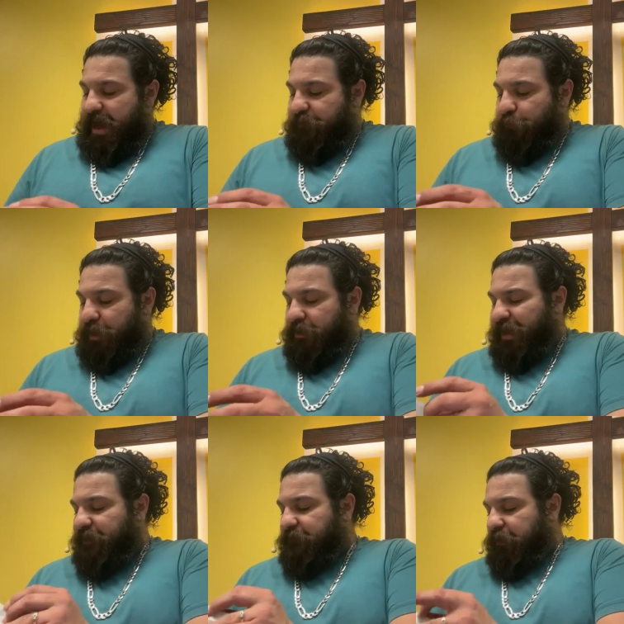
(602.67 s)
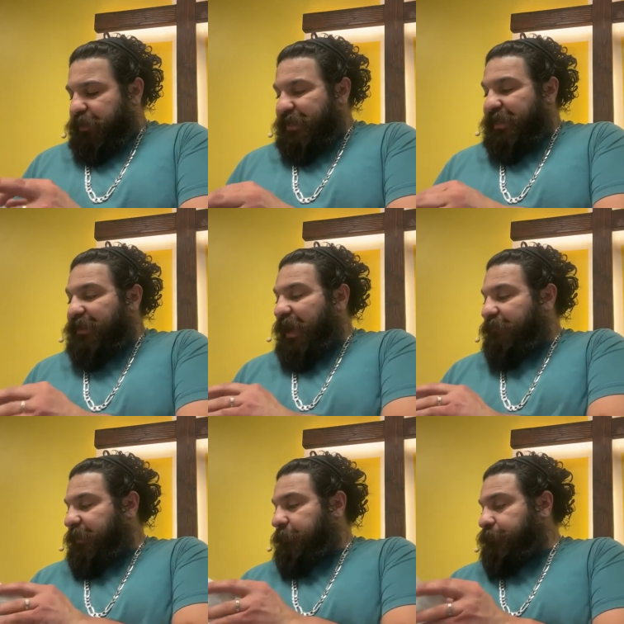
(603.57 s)
And if we look at verse
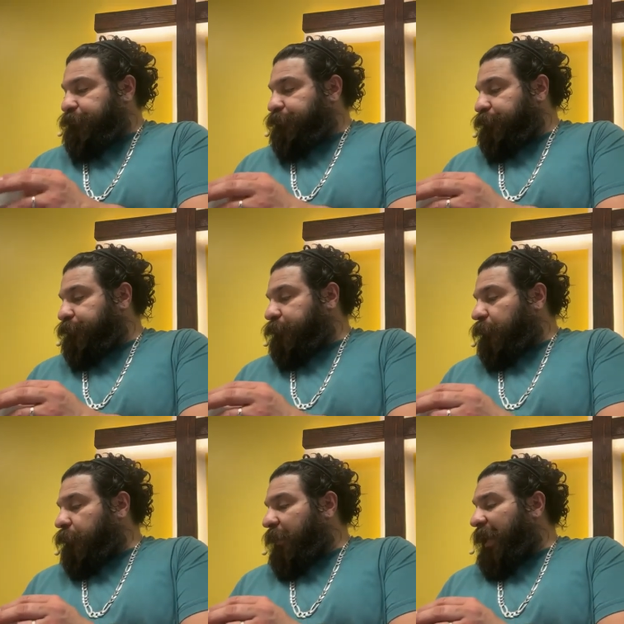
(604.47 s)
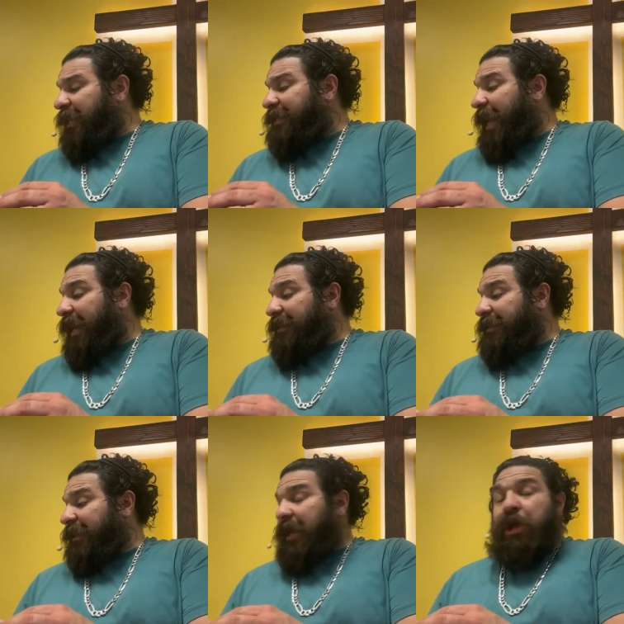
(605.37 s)
11, it
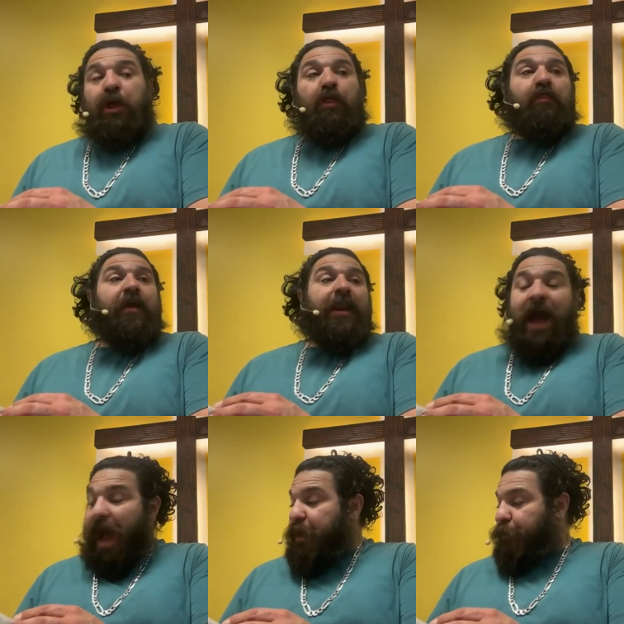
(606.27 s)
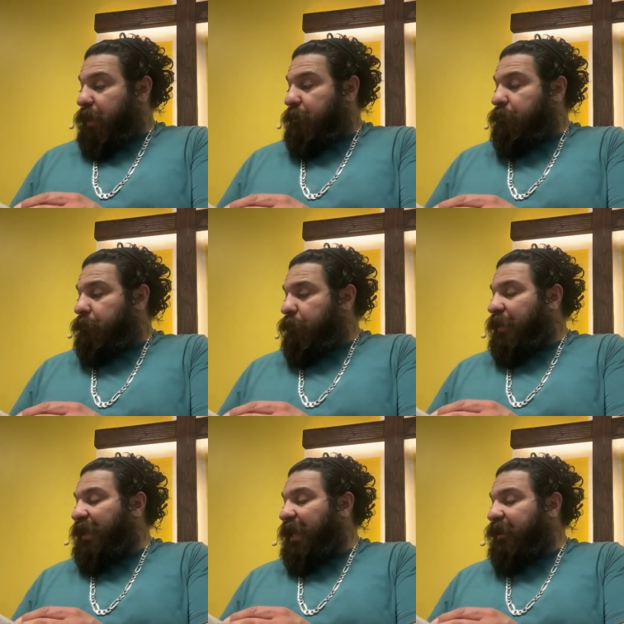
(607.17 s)
says, then Hiram,
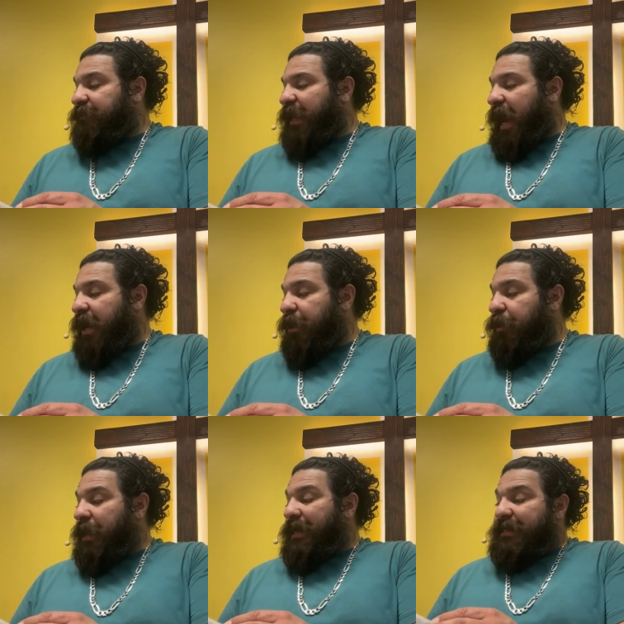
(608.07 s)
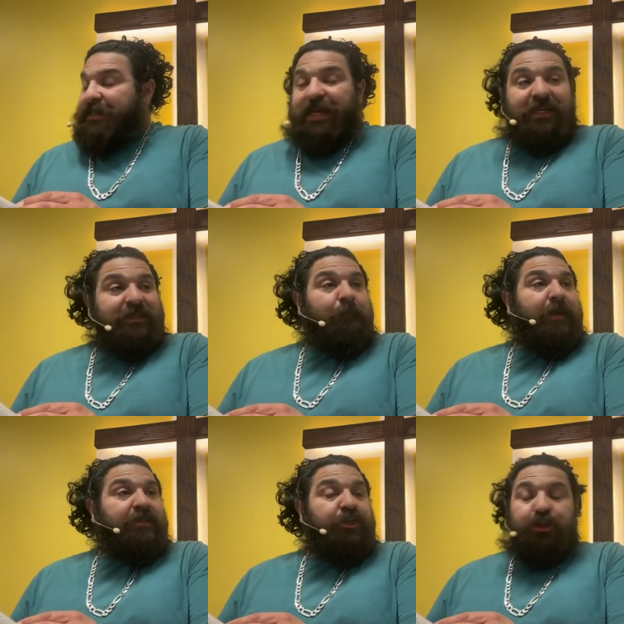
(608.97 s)
the king of Tyre, sent
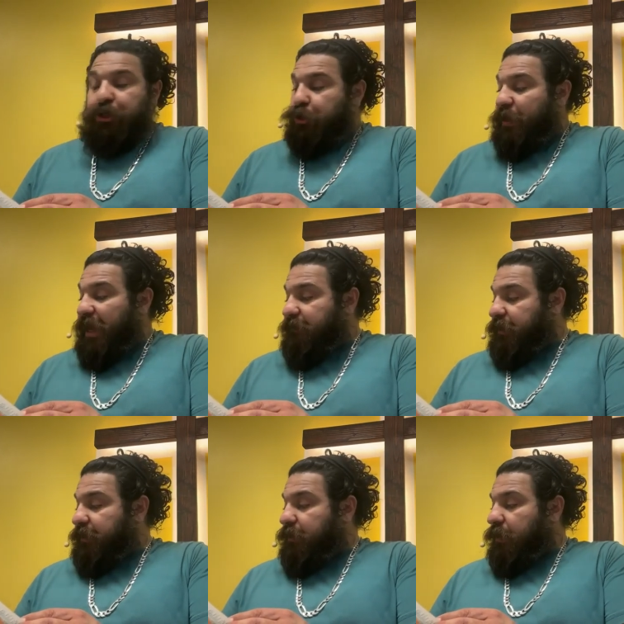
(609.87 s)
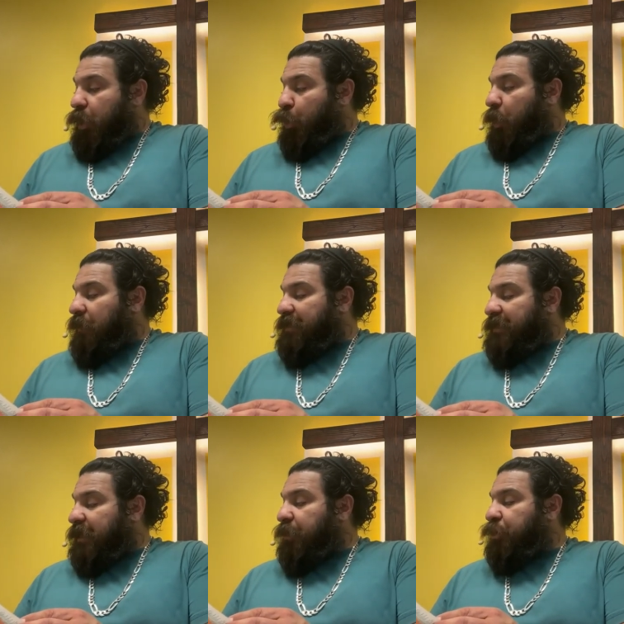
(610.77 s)
messengers to David with
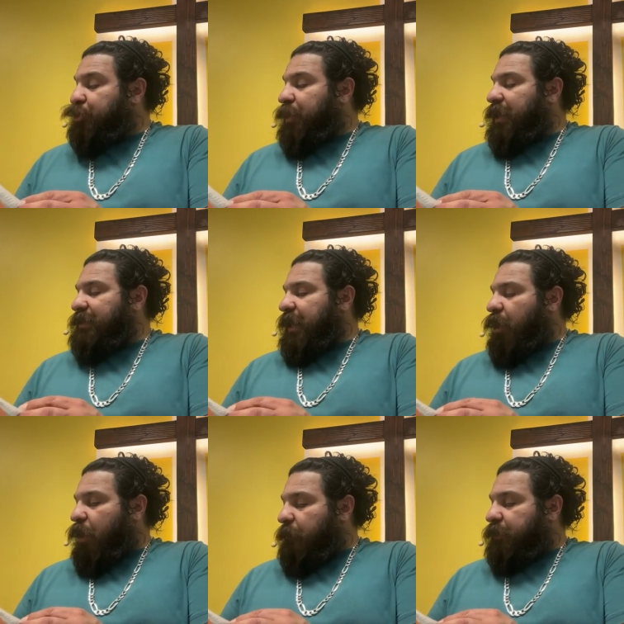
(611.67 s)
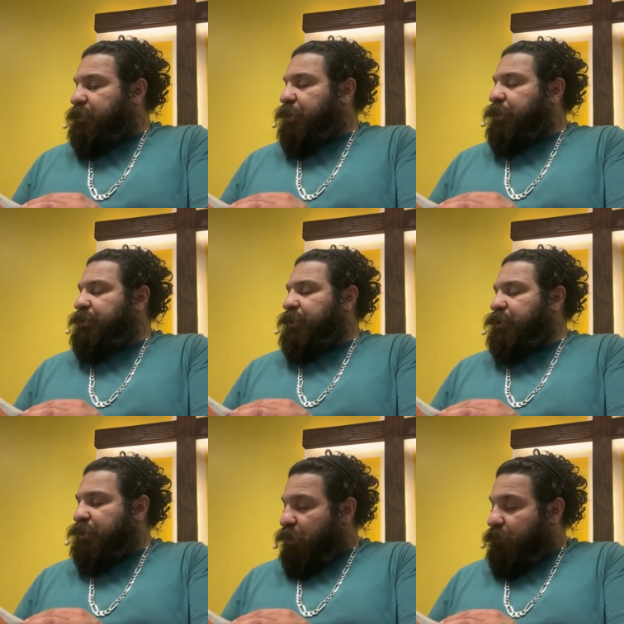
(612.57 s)
cedar trees and carpenters
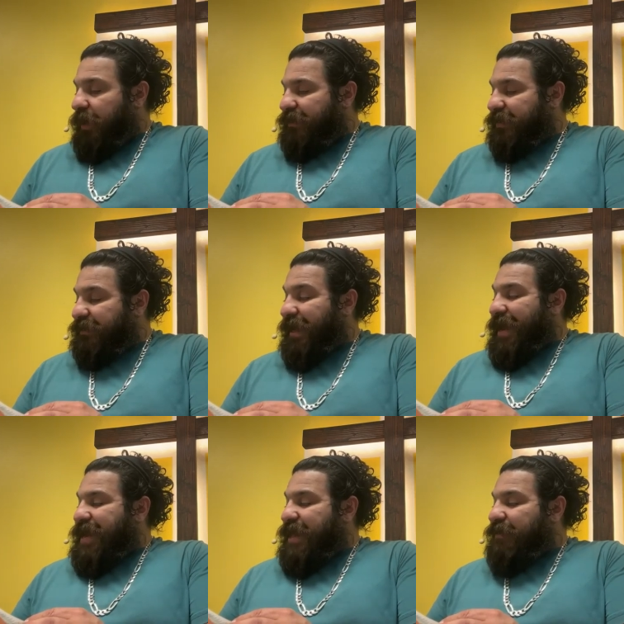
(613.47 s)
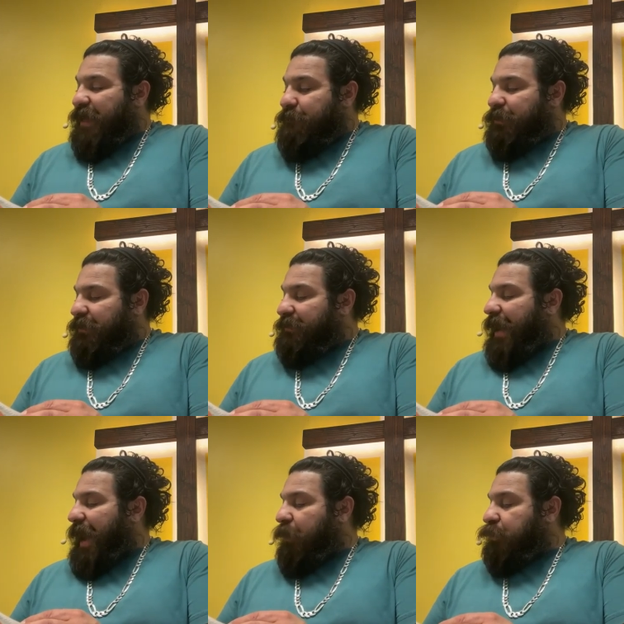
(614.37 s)
and stonemasons, and they built
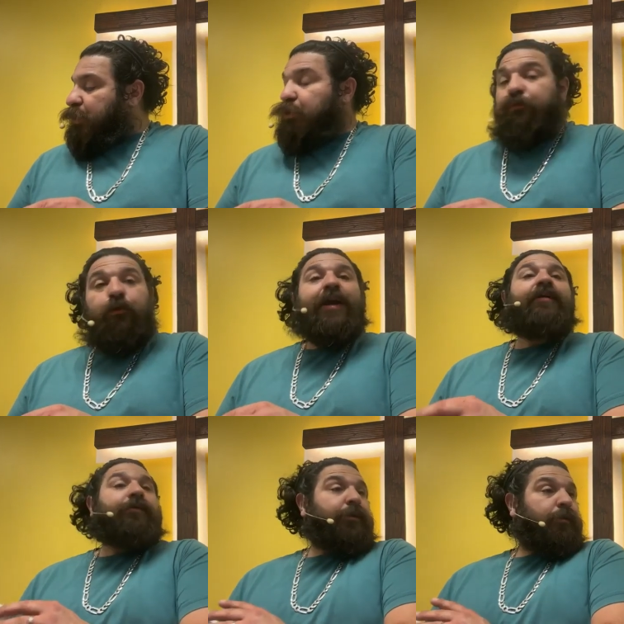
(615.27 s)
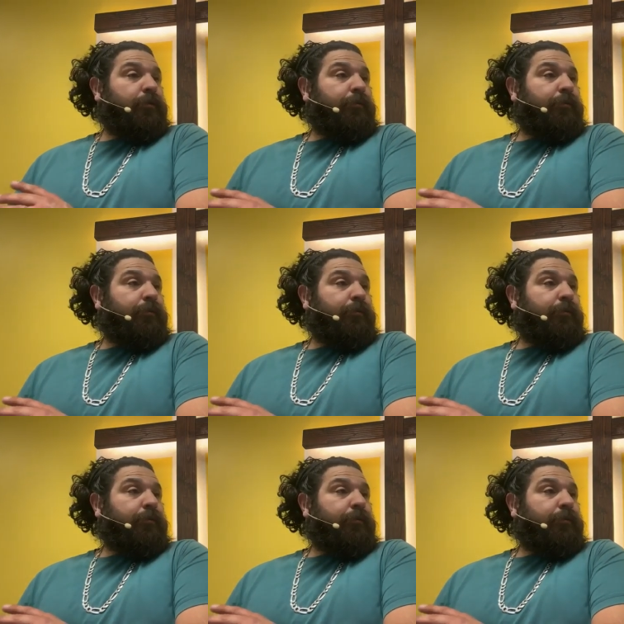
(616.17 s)
a house for David.